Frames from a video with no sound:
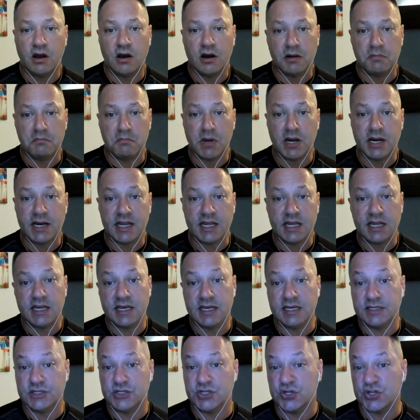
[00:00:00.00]
on money
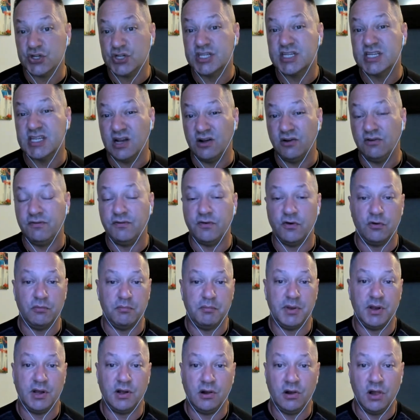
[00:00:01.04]
is your cell
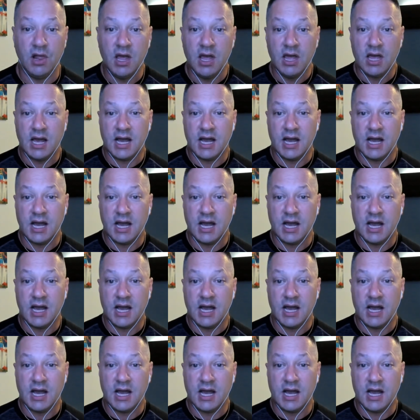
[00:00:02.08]
phone bill.